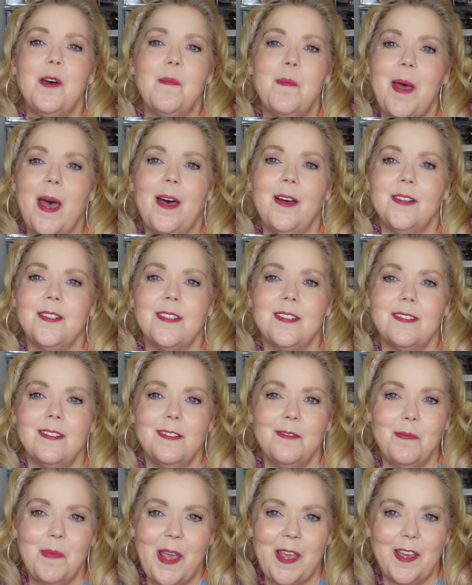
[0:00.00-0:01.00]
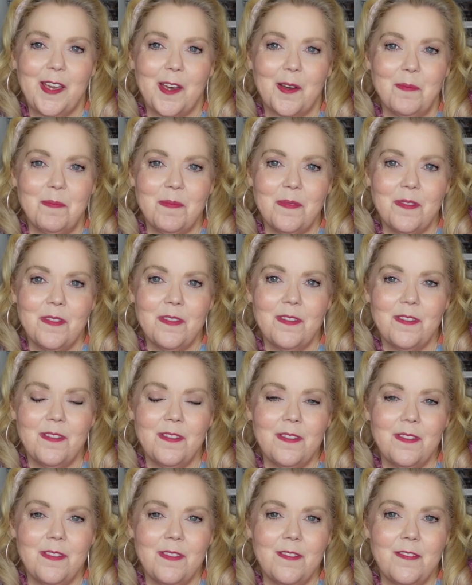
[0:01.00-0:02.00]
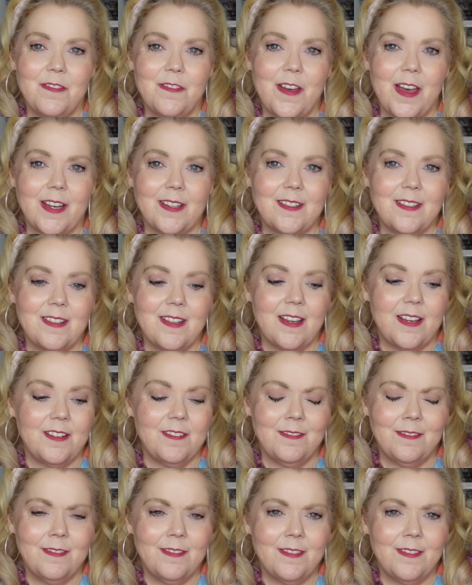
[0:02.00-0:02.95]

about makeup the fact that,